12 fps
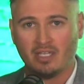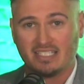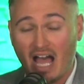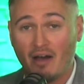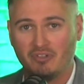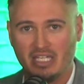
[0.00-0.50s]

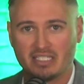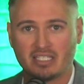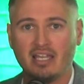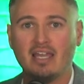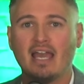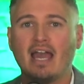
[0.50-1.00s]
It's
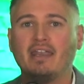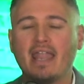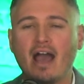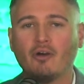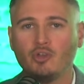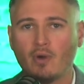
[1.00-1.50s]
obvious. And
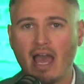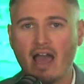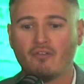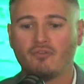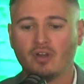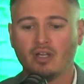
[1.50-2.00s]
now you
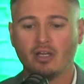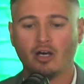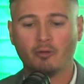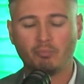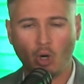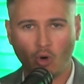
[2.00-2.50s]
have
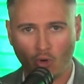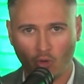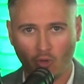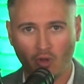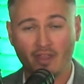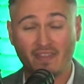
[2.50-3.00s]
a
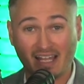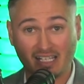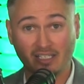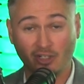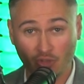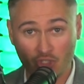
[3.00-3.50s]
poll that
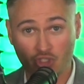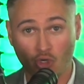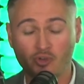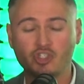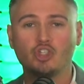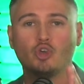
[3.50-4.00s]
clearly
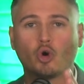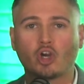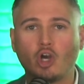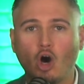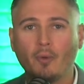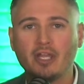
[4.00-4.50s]
shows you're
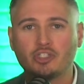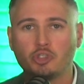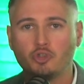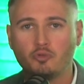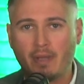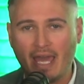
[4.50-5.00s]
going
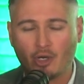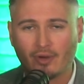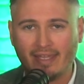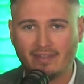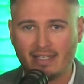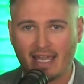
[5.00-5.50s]
to do
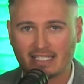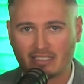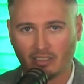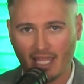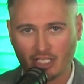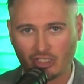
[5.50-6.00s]
better in the
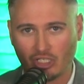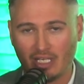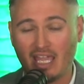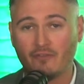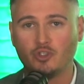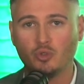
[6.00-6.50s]
next
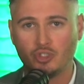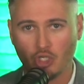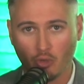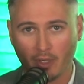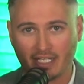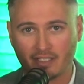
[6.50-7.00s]
election if you
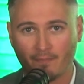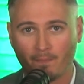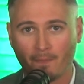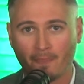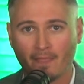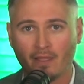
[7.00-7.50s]
do it.
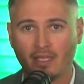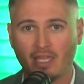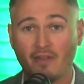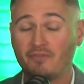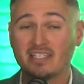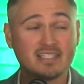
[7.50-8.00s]

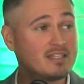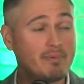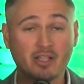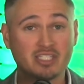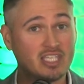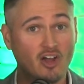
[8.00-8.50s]
If this is
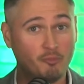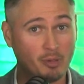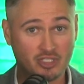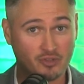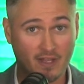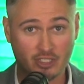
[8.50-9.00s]
about
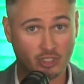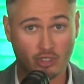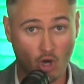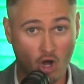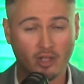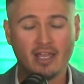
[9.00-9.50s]
self-preservation
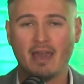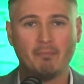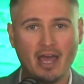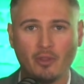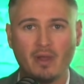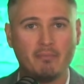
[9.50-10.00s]
at all, and
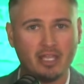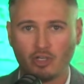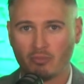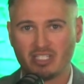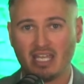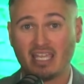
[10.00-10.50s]
by the way,
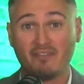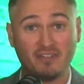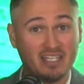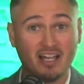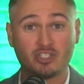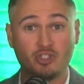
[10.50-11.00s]
make no mistake, if
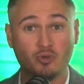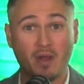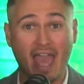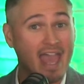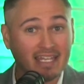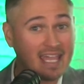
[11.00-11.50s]
he does do
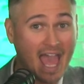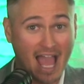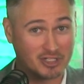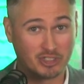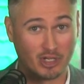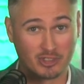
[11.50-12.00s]
any
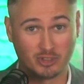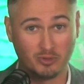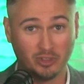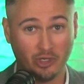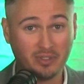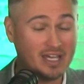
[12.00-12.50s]
action on
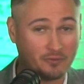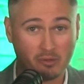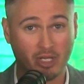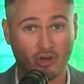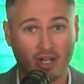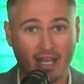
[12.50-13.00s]
student loan debt
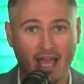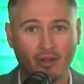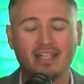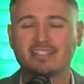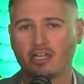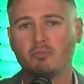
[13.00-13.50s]
from here on
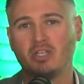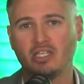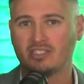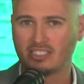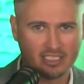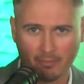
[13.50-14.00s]
out, it's going to
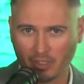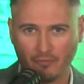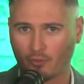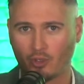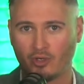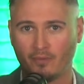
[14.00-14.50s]
be
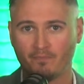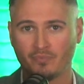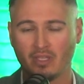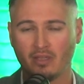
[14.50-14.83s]
simply for,